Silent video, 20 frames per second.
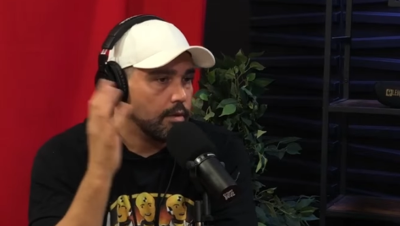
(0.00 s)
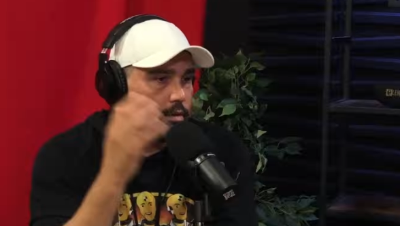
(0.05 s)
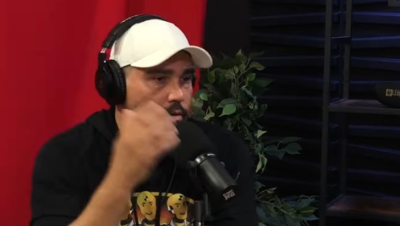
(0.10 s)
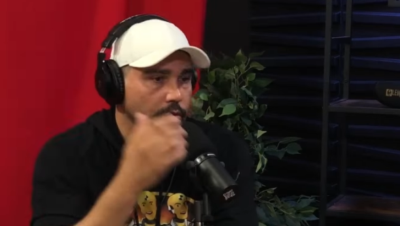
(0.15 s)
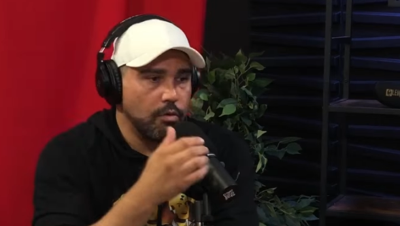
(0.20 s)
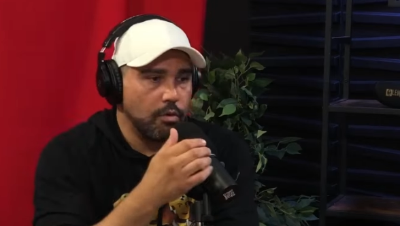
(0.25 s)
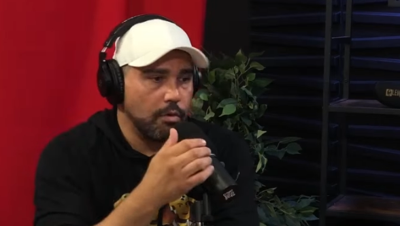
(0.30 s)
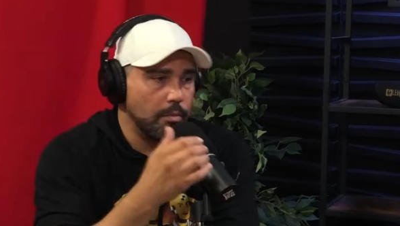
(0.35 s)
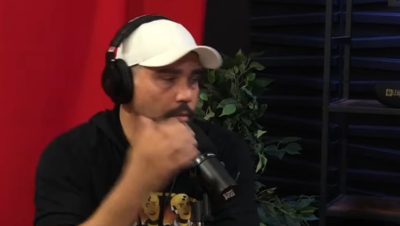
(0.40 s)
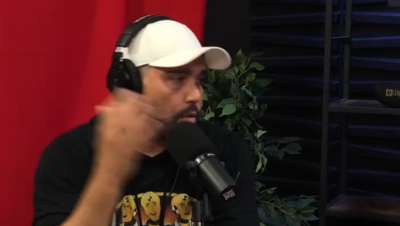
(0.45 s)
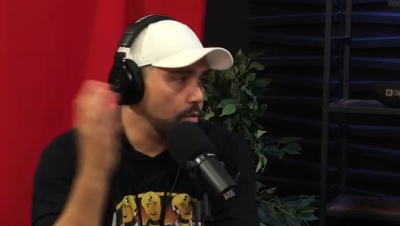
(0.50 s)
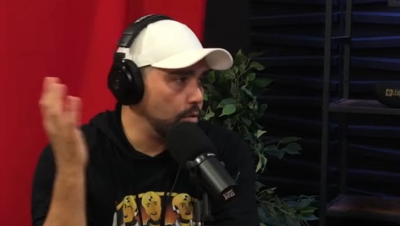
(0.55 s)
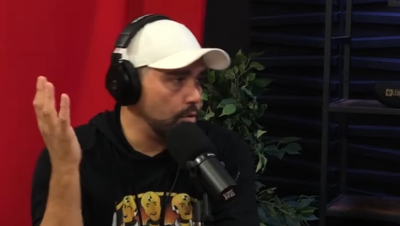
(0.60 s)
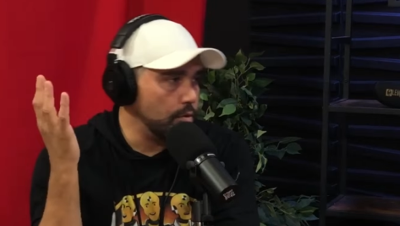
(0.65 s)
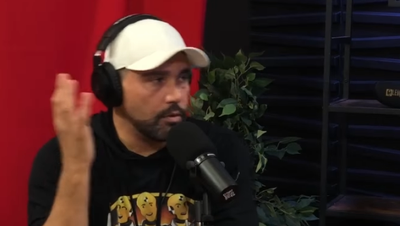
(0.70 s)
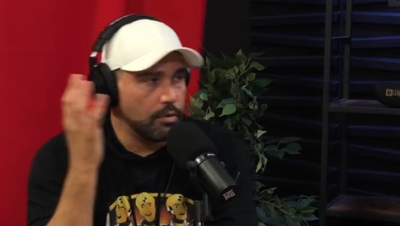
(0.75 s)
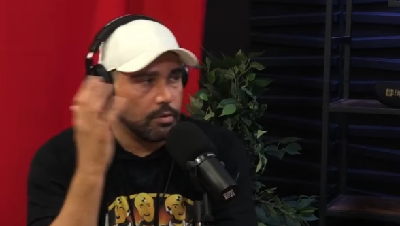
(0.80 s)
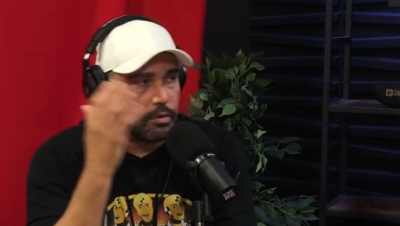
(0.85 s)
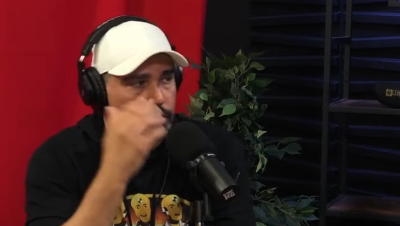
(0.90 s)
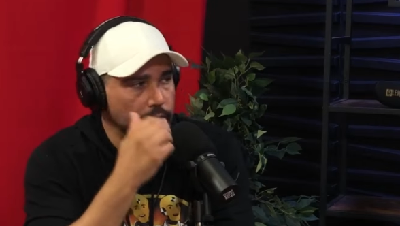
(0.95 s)

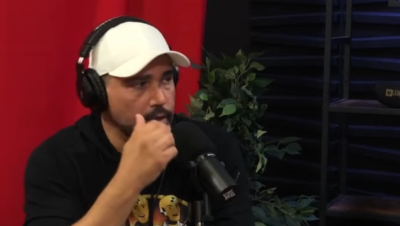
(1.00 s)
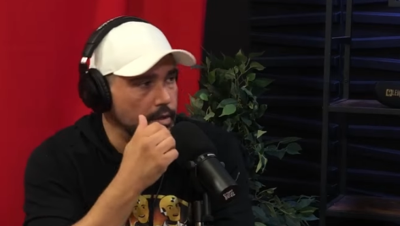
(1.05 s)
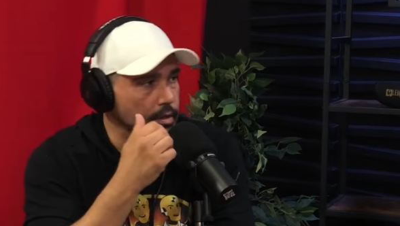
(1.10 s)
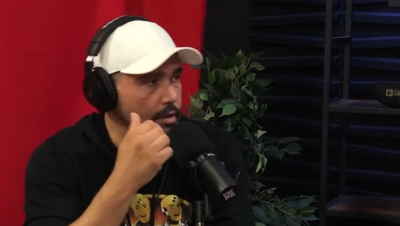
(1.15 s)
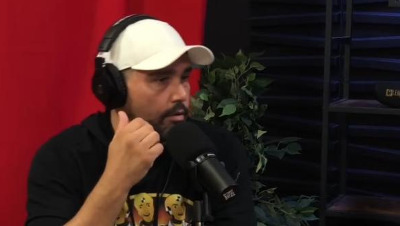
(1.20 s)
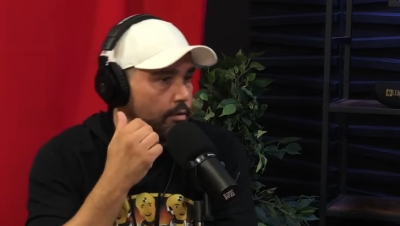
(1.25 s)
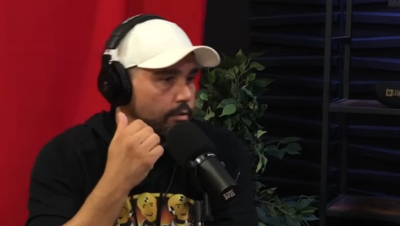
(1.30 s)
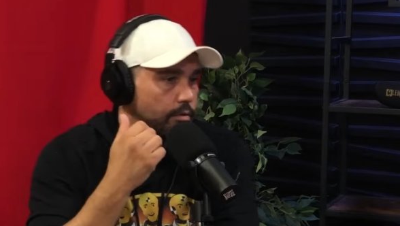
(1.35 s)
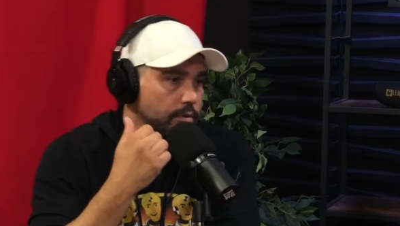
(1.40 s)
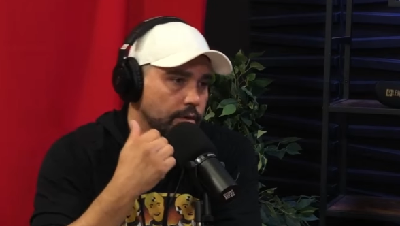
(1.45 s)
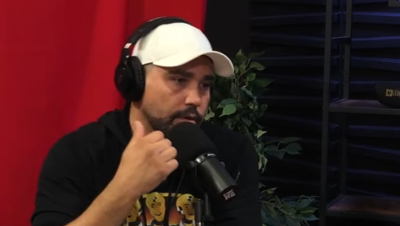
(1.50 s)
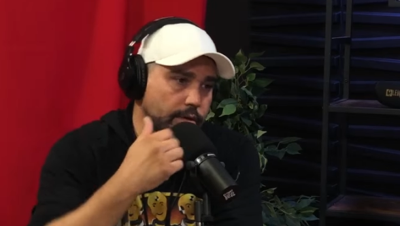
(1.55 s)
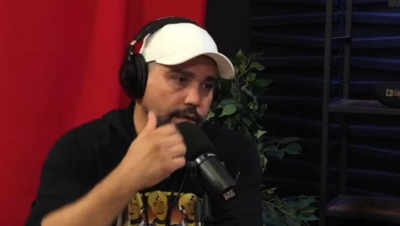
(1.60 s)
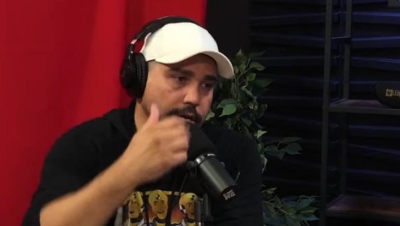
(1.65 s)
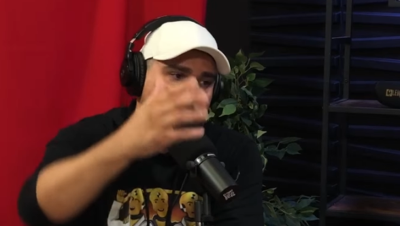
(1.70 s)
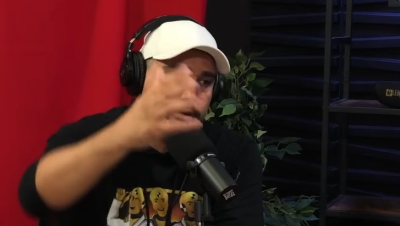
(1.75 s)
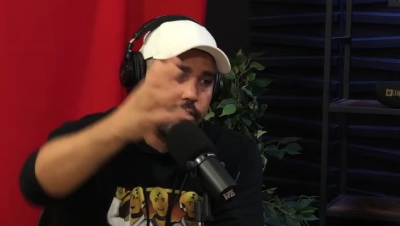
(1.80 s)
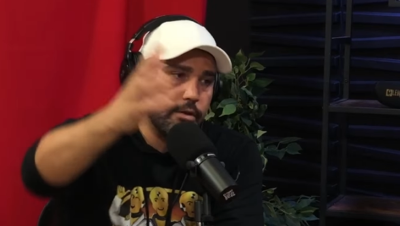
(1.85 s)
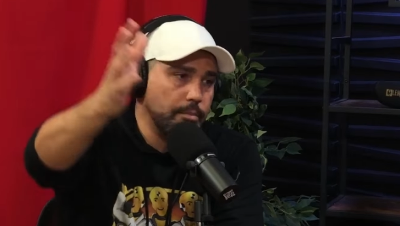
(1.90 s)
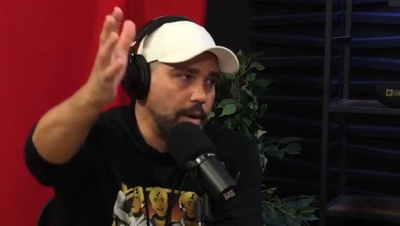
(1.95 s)
hormonal,
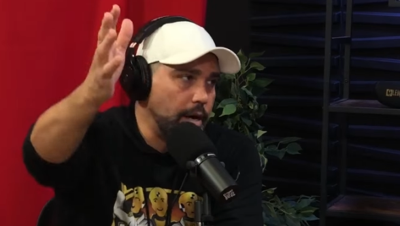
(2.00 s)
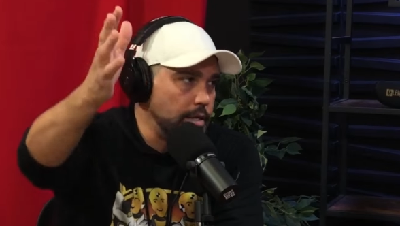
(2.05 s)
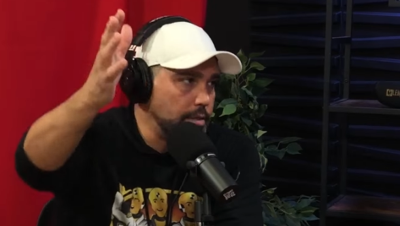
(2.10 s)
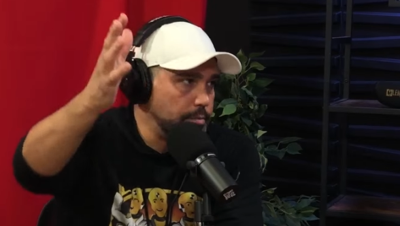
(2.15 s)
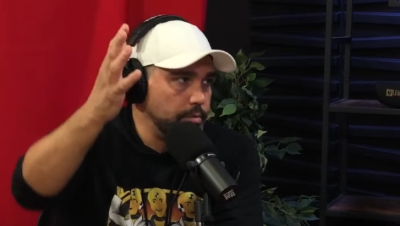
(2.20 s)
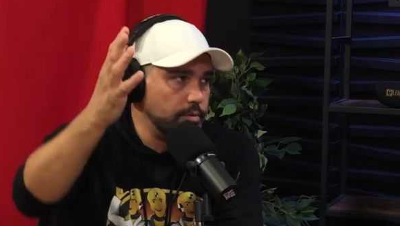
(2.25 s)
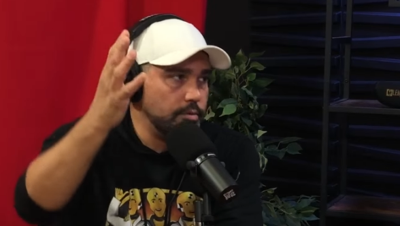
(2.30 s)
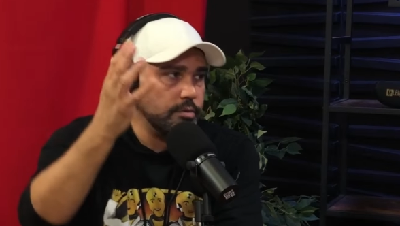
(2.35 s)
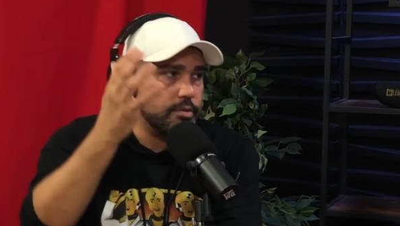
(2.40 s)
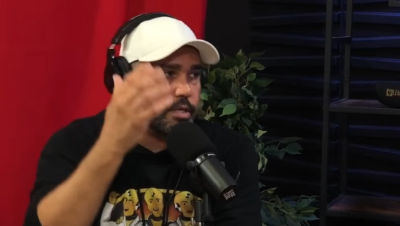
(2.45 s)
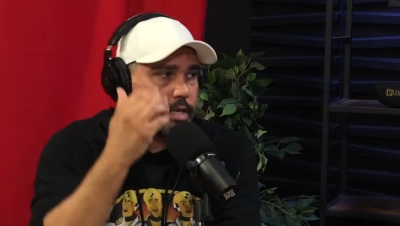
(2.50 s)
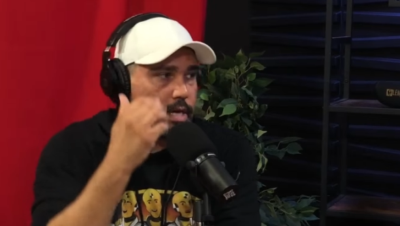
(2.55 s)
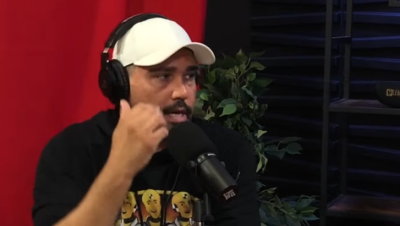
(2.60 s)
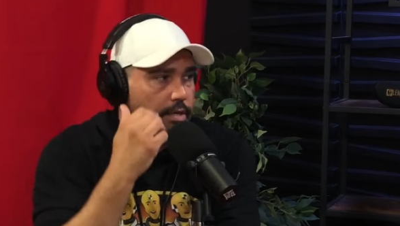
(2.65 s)
now your body's producing